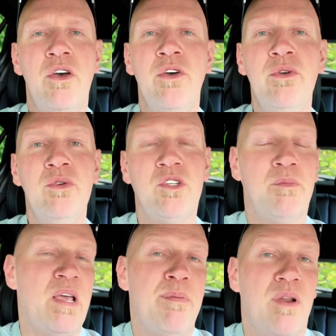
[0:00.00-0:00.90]
whose
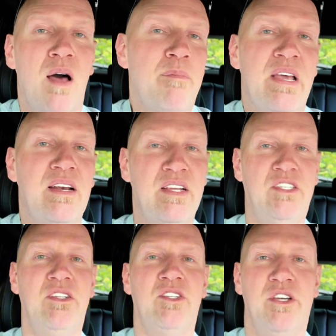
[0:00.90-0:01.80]
people aren't being
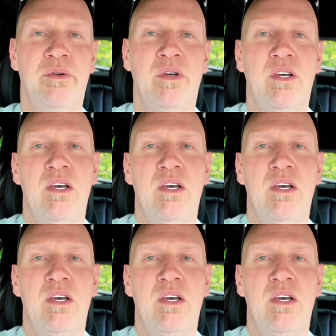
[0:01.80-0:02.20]
listened to.